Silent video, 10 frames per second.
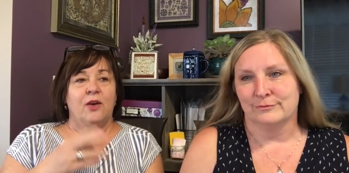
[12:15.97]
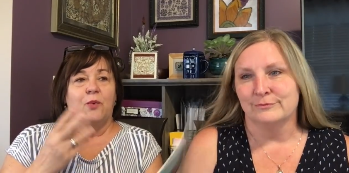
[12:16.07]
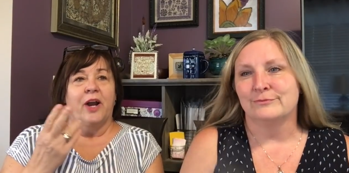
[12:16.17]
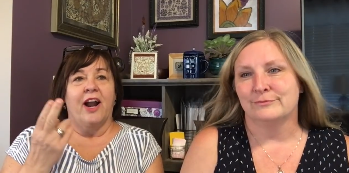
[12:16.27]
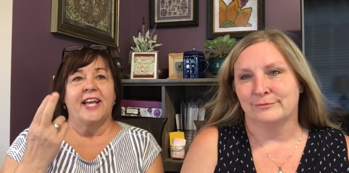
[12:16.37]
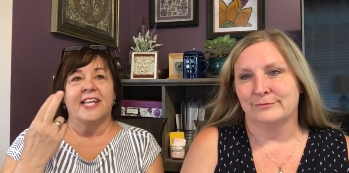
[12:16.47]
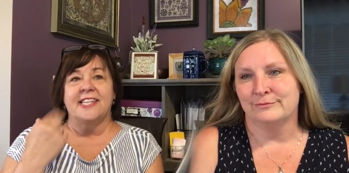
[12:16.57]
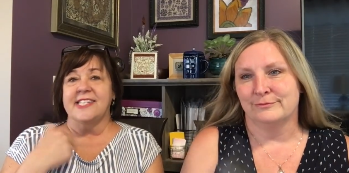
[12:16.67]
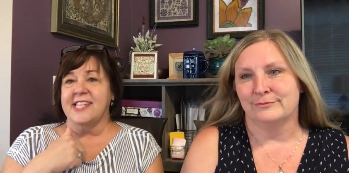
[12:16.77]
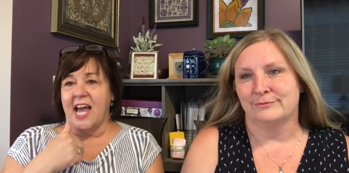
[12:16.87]
Speaker 1: where I get the
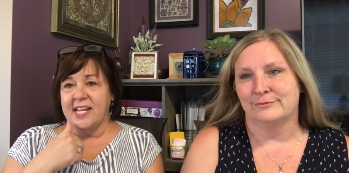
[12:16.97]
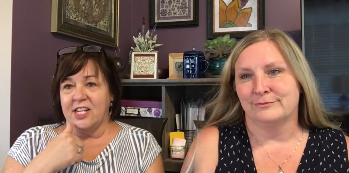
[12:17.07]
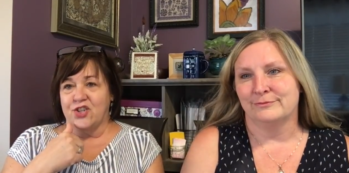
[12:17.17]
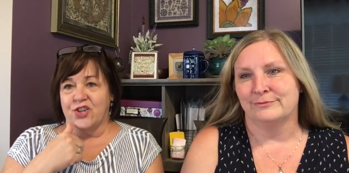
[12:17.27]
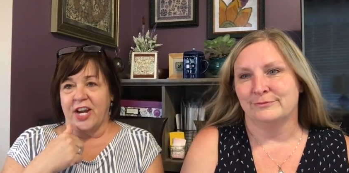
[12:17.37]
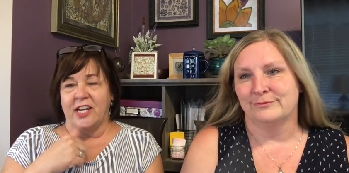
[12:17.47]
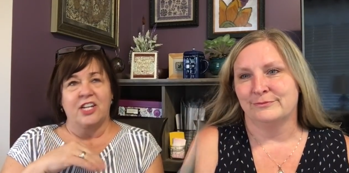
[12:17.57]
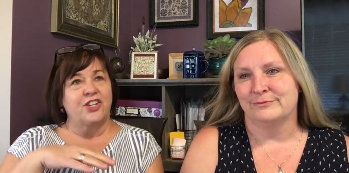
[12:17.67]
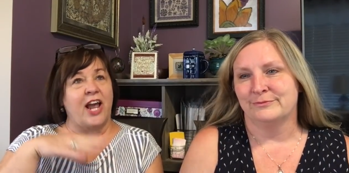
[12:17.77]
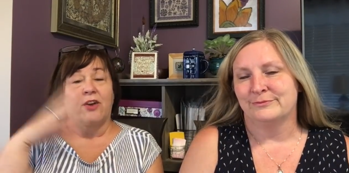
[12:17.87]
signage
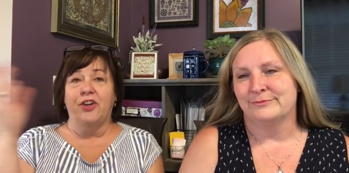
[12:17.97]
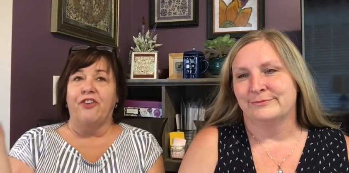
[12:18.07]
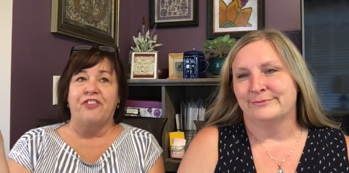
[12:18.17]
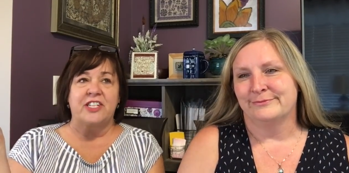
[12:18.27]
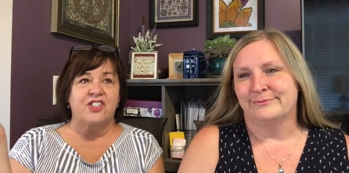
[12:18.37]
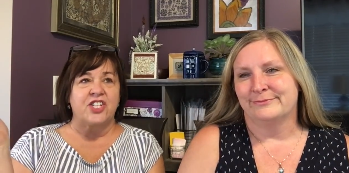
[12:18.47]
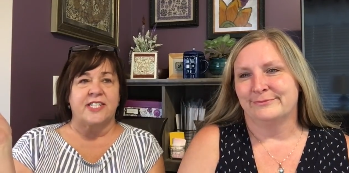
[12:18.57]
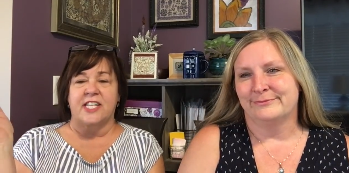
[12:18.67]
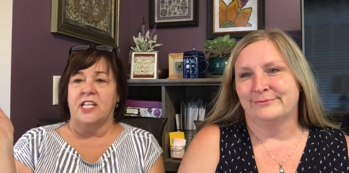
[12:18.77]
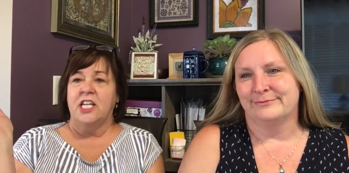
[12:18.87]
drainage. I don't know if it's
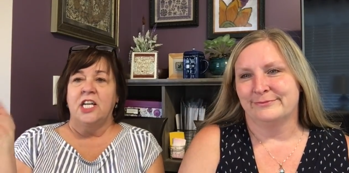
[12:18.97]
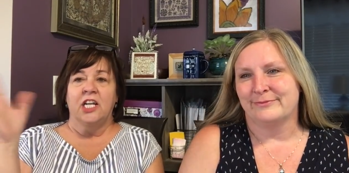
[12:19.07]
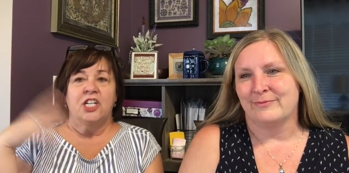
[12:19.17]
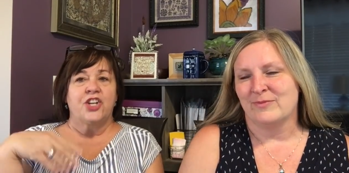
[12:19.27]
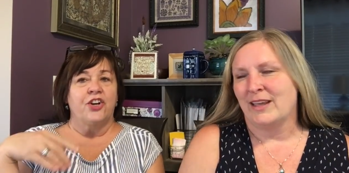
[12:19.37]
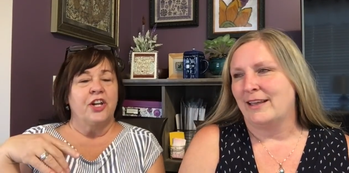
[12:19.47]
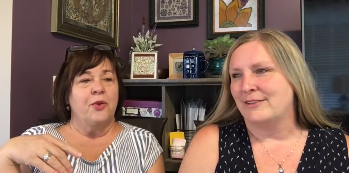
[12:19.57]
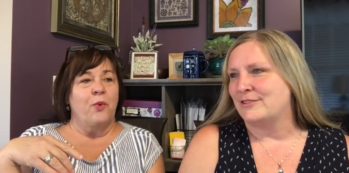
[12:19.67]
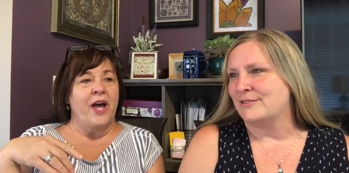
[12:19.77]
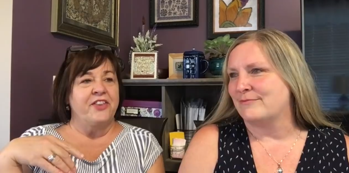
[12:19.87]
just the turn of
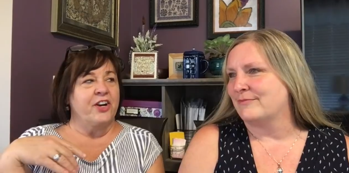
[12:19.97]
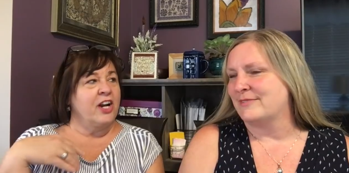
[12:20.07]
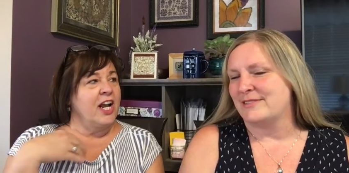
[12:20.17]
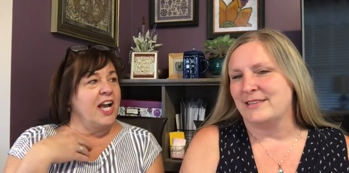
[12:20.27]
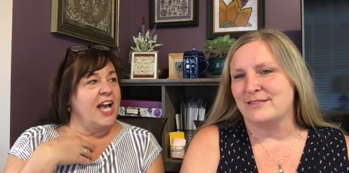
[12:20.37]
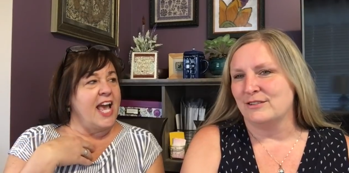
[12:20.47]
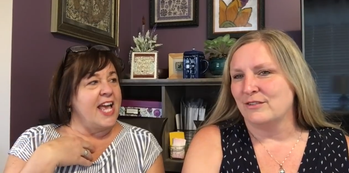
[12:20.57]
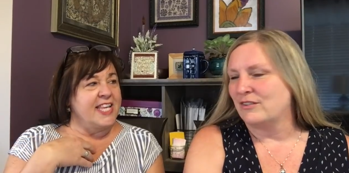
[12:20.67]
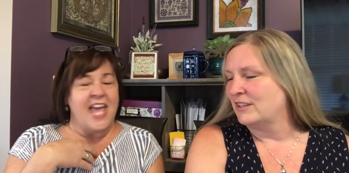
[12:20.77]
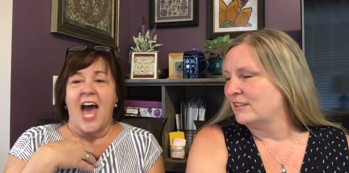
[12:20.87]
the weather, seasonal.
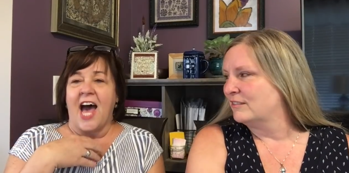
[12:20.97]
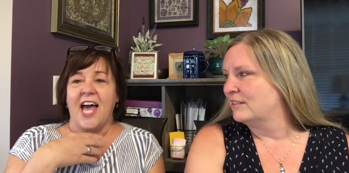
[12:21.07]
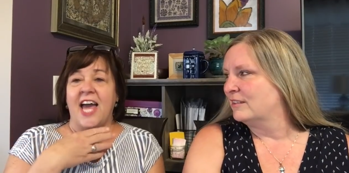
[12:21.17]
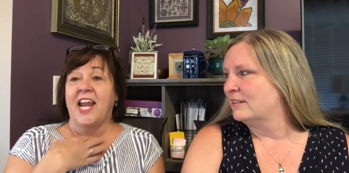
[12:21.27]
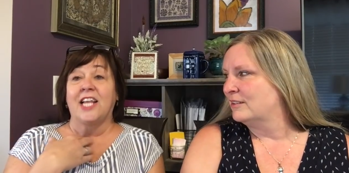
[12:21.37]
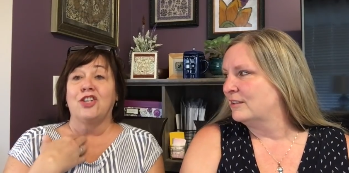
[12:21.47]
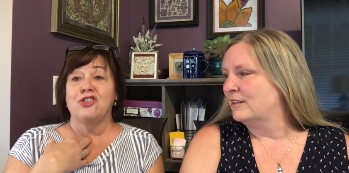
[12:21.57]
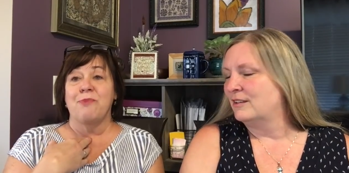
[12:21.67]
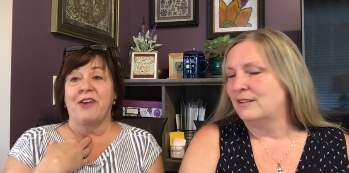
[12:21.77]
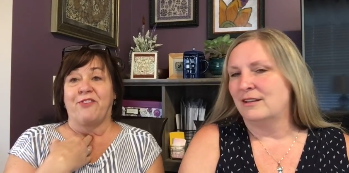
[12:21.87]
Thing. Yeah, and I
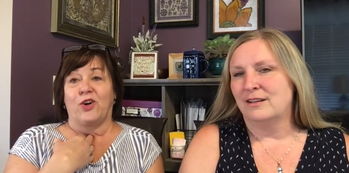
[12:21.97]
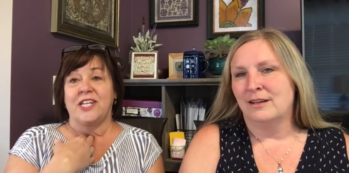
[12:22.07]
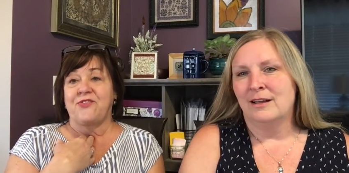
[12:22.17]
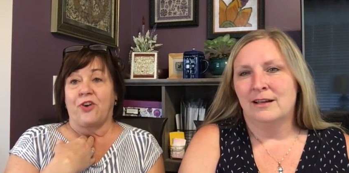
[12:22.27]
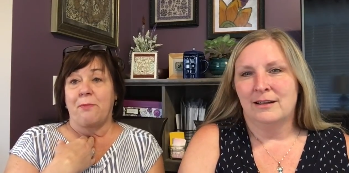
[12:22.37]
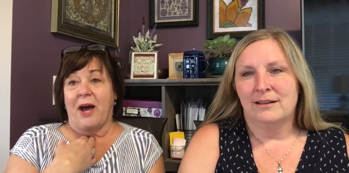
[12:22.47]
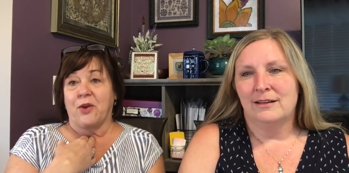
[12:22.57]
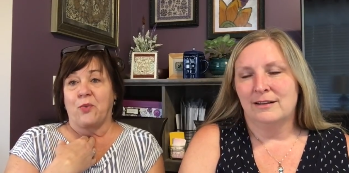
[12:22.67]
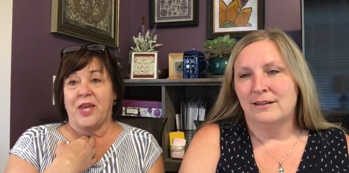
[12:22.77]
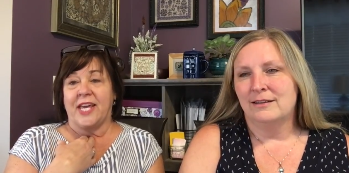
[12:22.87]
lose my voice for about a
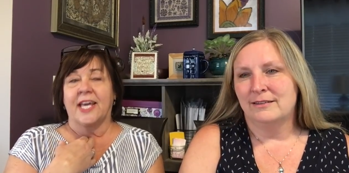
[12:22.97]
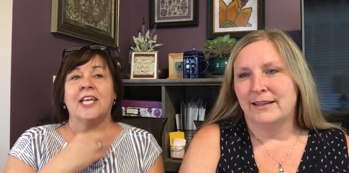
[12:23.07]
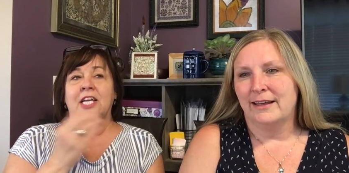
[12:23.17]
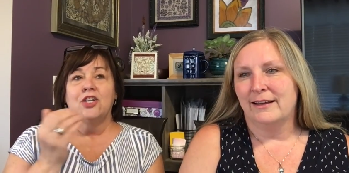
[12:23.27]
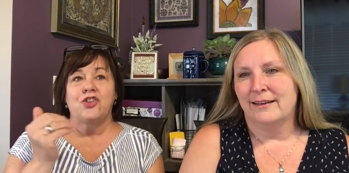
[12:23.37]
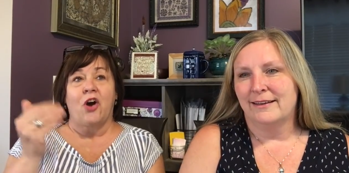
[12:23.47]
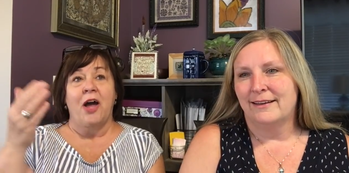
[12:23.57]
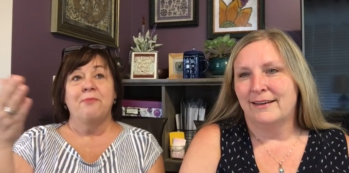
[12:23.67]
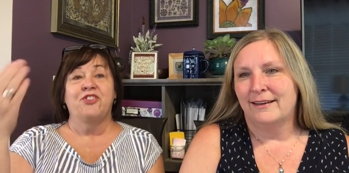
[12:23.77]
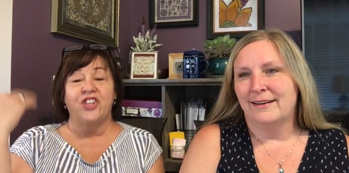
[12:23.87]
week. Yeah. So
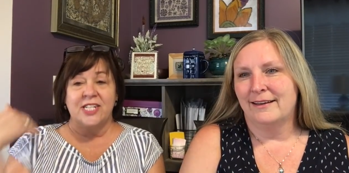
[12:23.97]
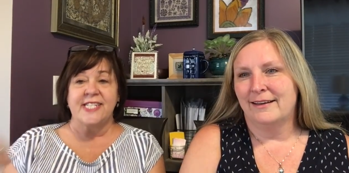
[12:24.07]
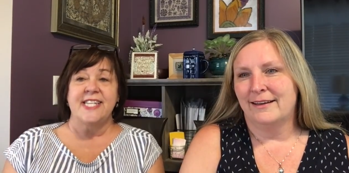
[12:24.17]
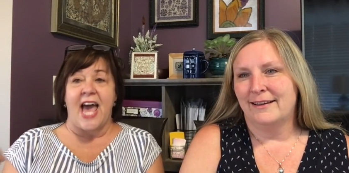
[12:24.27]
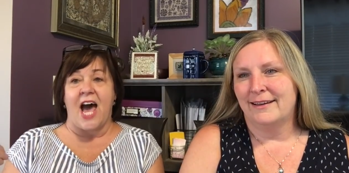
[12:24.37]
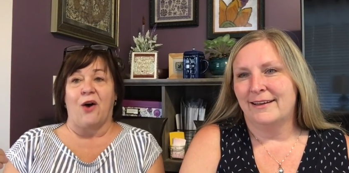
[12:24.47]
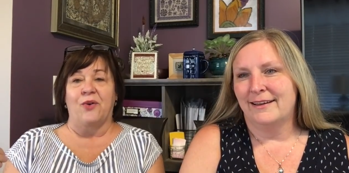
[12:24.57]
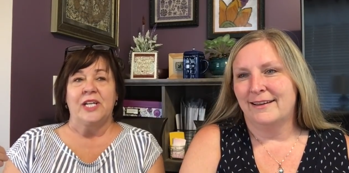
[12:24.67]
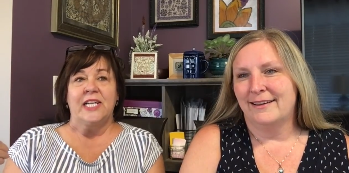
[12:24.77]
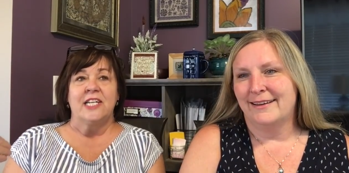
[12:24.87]
I'm just now
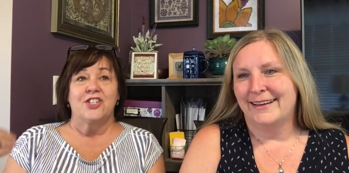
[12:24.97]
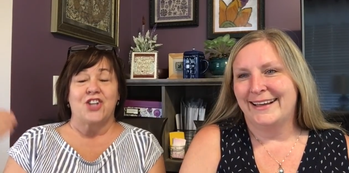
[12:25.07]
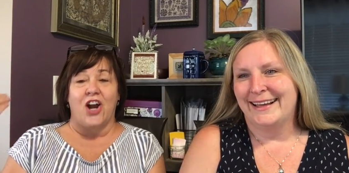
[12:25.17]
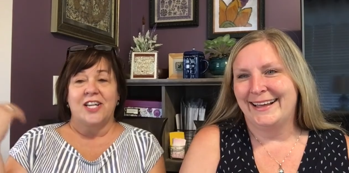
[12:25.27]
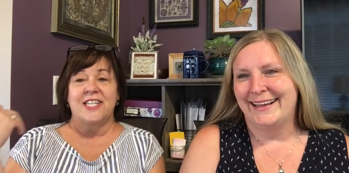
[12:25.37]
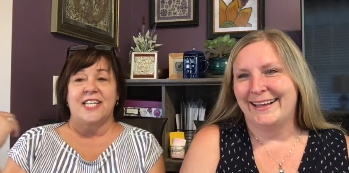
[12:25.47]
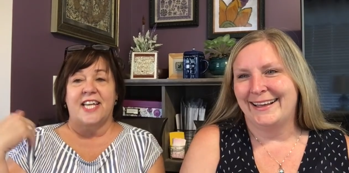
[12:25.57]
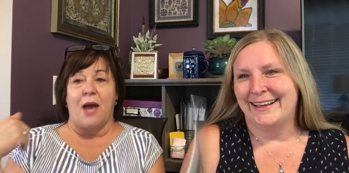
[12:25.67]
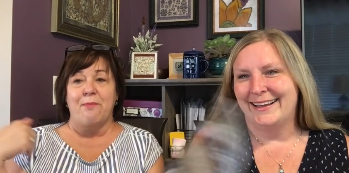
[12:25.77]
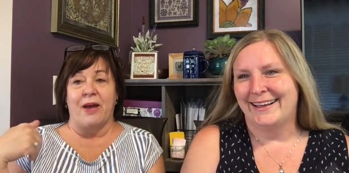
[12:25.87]
starting to
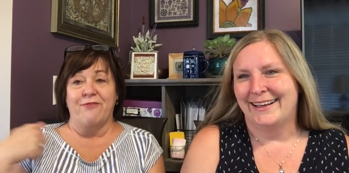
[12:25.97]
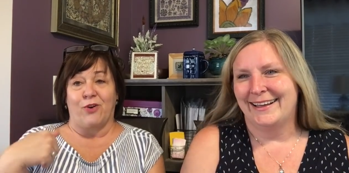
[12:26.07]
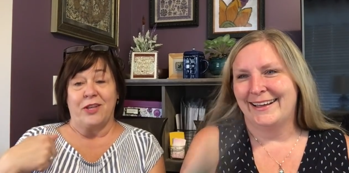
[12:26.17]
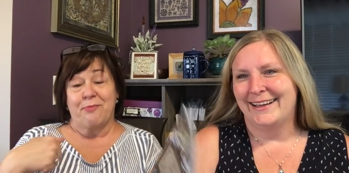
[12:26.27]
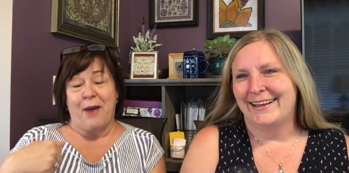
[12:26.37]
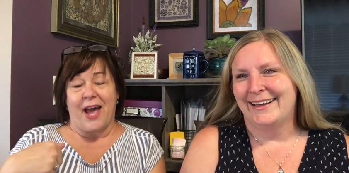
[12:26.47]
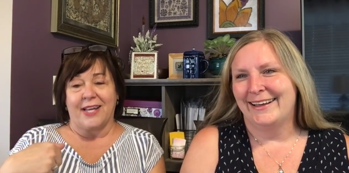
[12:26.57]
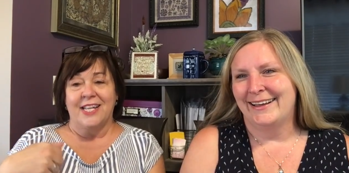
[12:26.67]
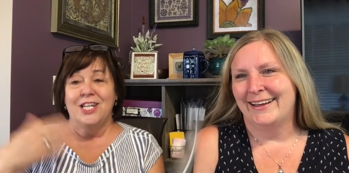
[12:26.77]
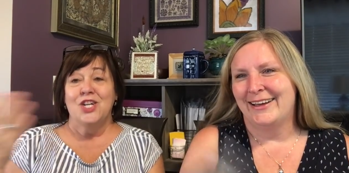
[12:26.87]
get my voice
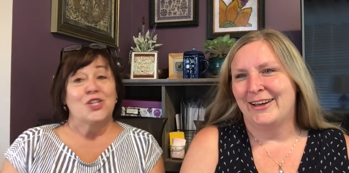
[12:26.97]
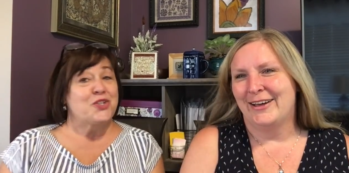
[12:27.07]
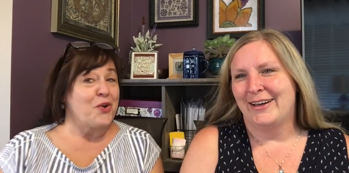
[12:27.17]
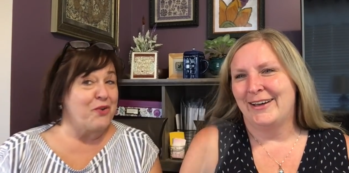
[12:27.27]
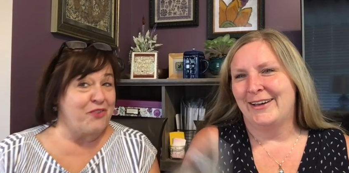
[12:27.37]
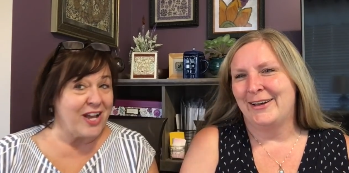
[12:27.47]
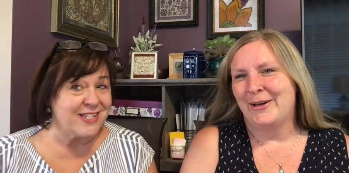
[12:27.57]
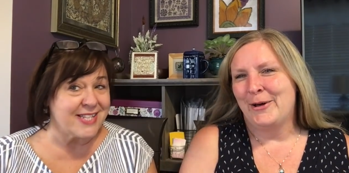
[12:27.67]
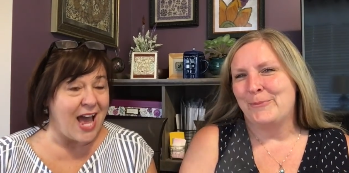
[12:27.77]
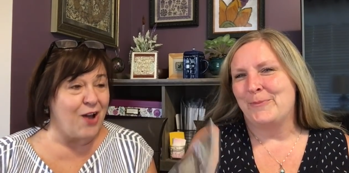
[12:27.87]
back. So if I
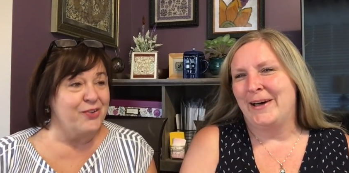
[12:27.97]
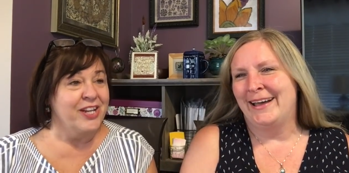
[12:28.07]
sound